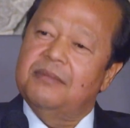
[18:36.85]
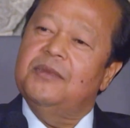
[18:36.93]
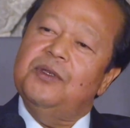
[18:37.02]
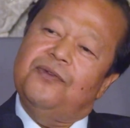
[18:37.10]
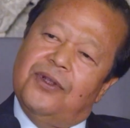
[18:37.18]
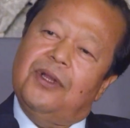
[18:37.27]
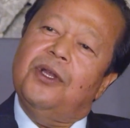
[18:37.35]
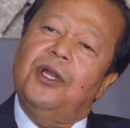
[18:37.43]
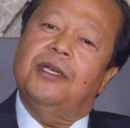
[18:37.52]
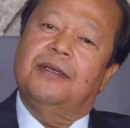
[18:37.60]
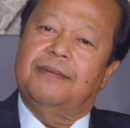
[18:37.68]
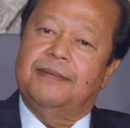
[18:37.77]
You feel
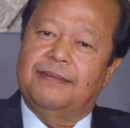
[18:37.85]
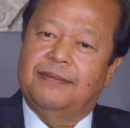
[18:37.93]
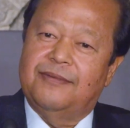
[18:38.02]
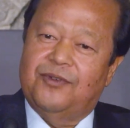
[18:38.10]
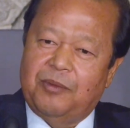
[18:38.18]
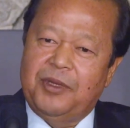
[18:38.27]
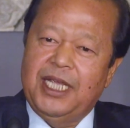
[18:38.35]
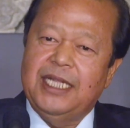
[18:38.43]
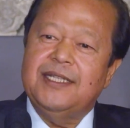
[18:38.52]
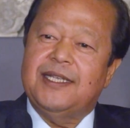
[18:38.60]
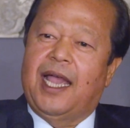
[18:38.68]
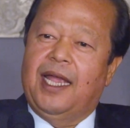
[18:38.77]
good from the
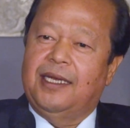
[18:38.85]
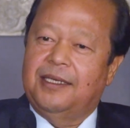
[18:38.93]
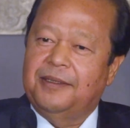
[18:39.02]
inside.